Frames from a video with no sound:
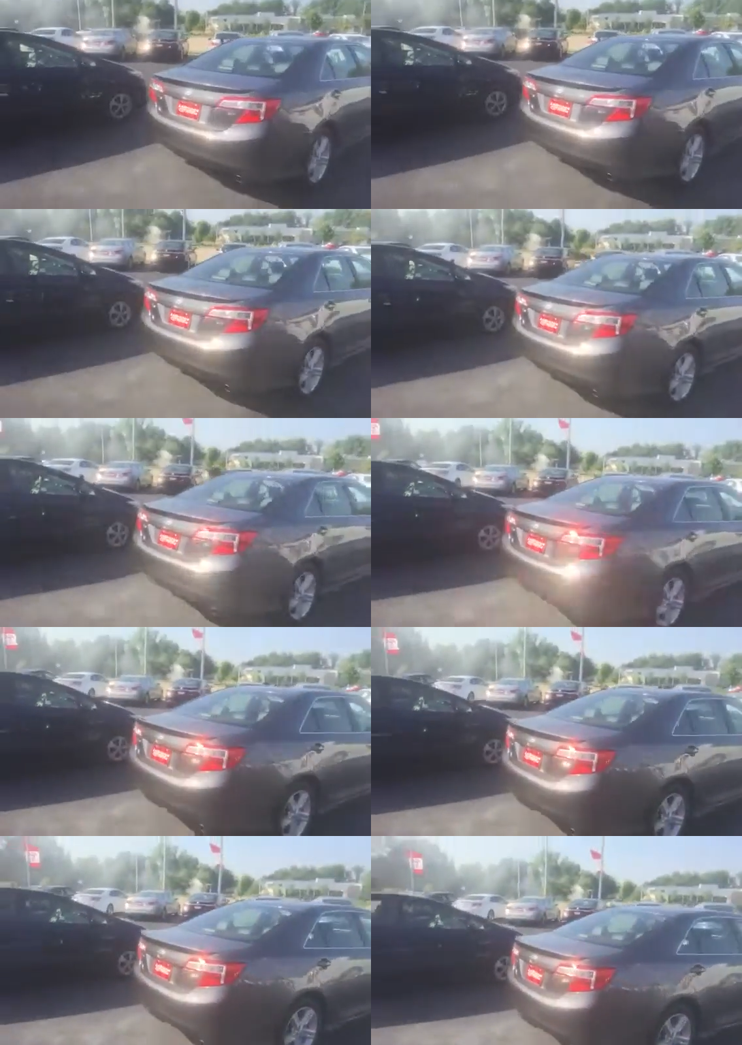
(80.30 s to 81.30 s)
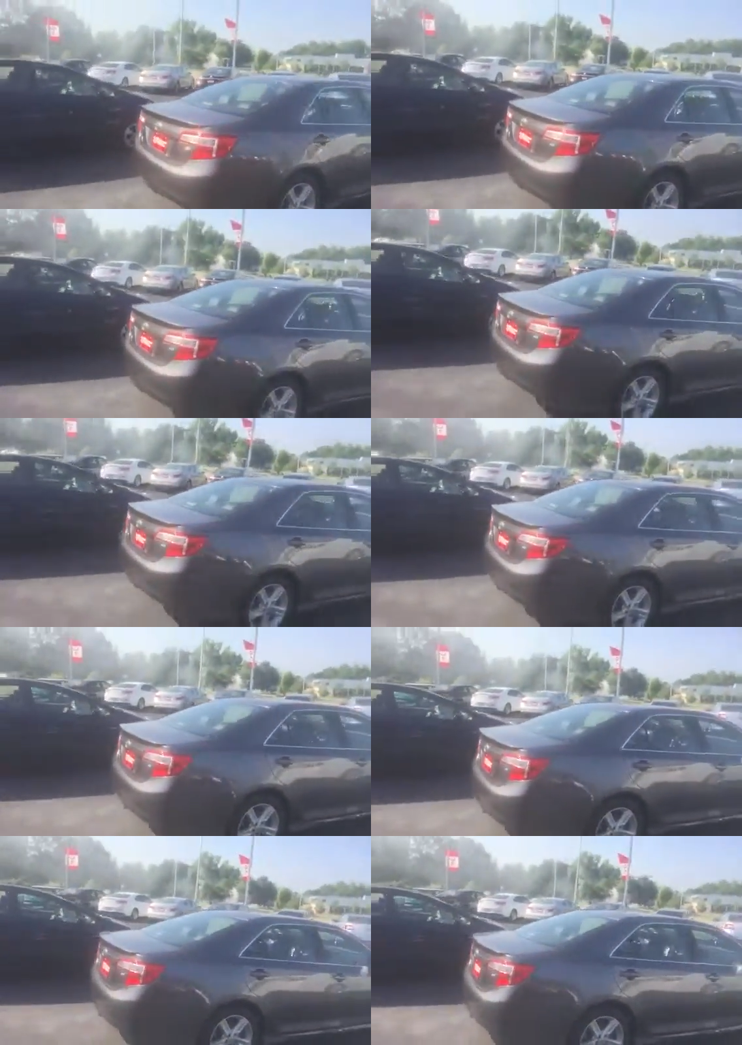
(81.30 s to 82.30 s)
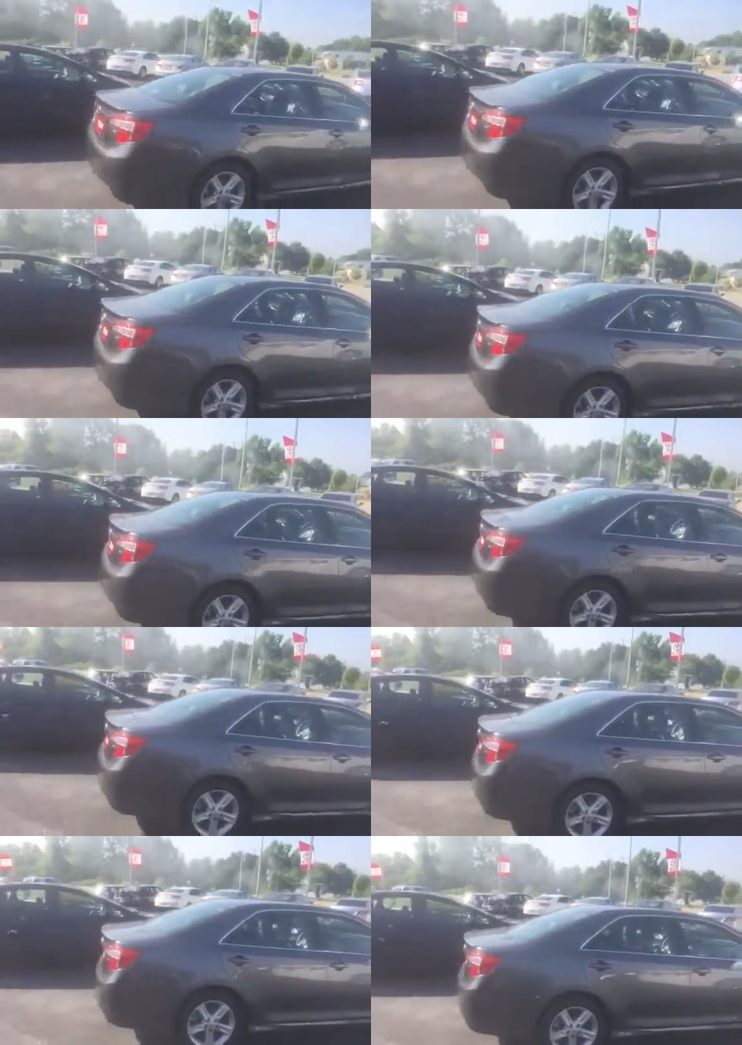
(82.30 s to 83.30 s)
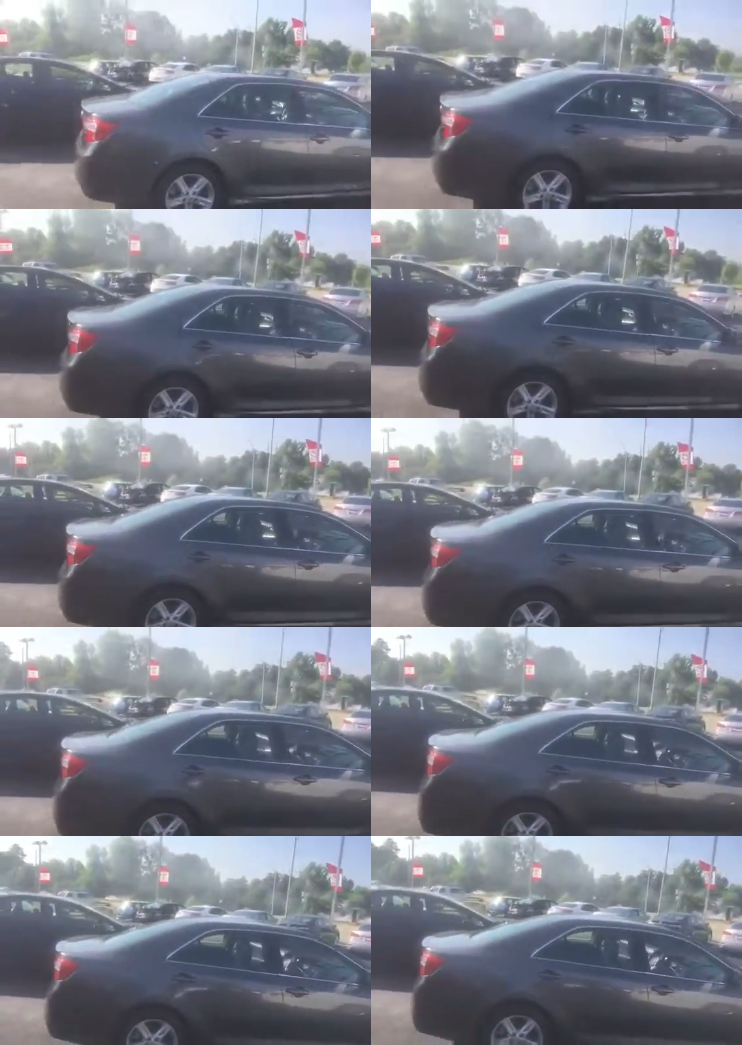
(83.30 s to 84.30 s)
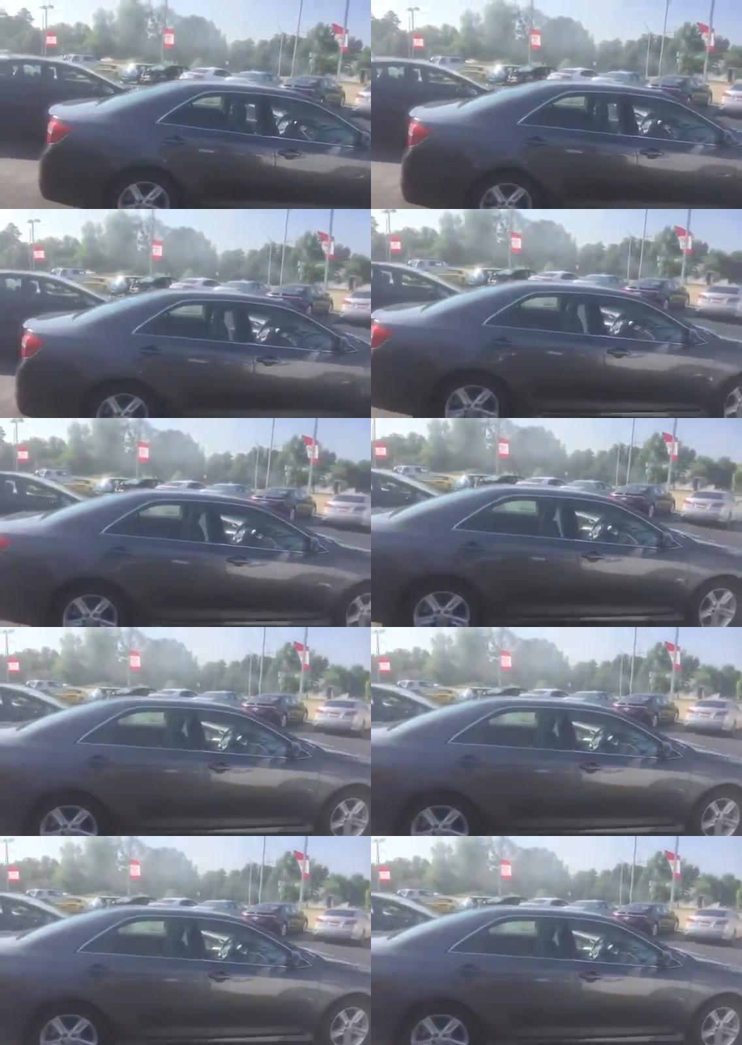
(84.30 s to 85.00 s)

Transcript: Nobody's mouth can be seen.